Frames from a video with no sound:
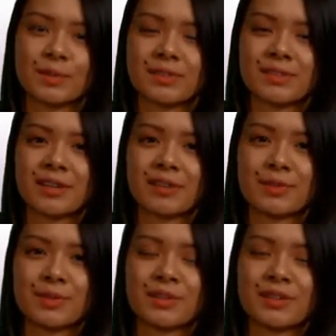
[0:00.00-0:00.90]
government
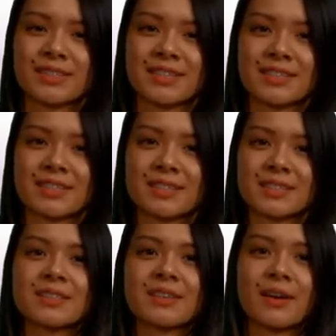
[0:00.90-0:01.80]
organisations to
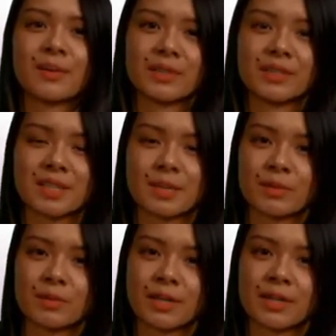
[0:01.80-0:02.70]
decide when this can be
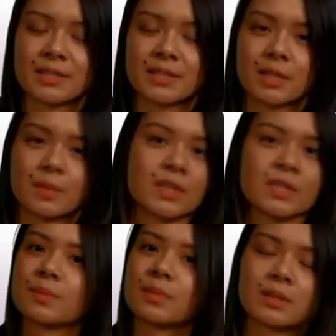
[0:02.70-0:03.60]
rolled out to GPs.
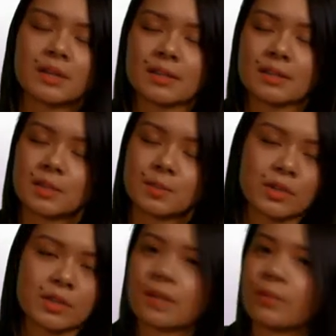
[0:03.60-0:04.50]
But at this point in
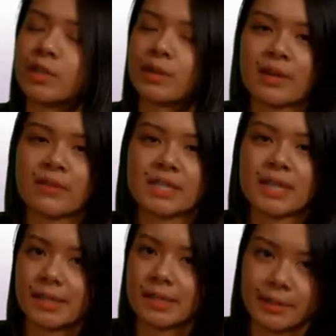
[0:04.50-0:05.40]
time, we don't have a date
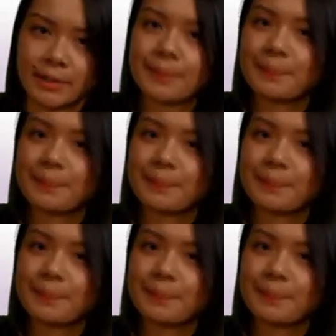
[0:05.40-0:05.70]
yet, no.